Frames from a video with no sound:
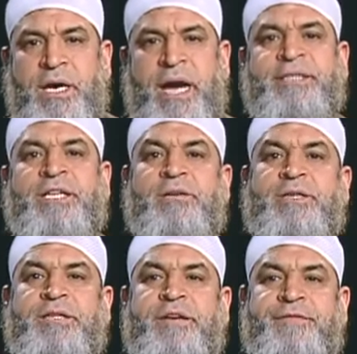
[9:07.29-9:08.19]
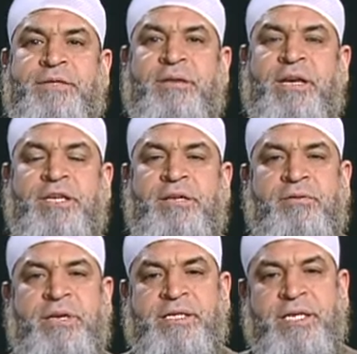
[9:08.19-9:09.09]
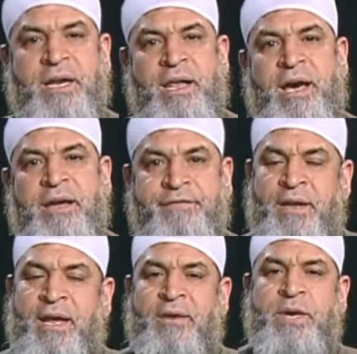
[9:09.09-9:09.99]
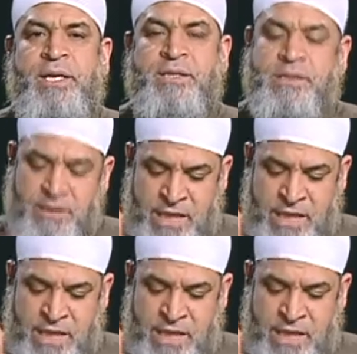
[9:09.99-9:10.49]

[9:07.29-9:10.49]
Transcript: I tell you in the day of resurrection, you're going to see Allah if Allah wills,